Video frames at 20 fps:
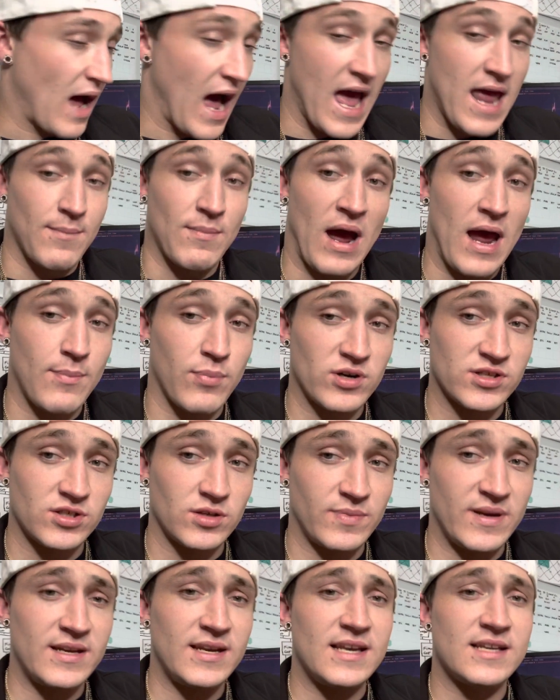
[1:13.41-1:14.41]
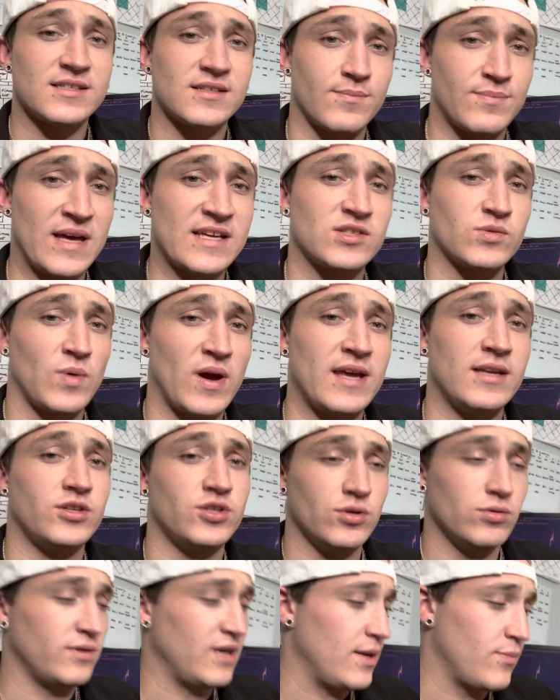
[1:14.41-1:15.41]
In my personal opinion, it's the best way
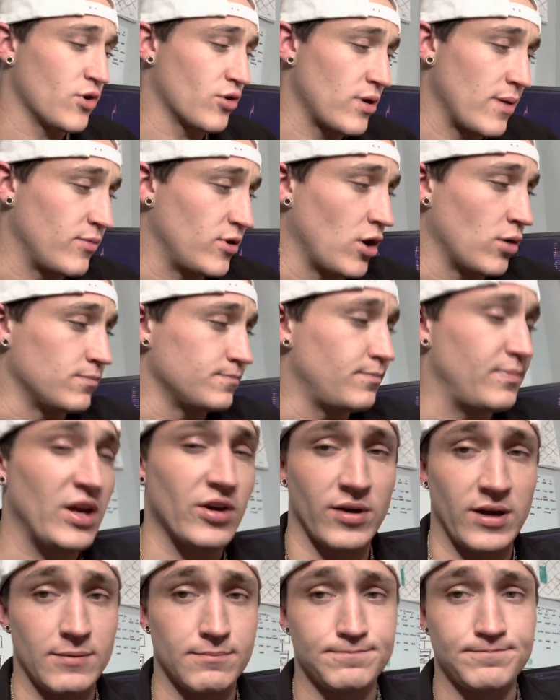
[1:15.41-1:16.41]
to keep your crypto, period.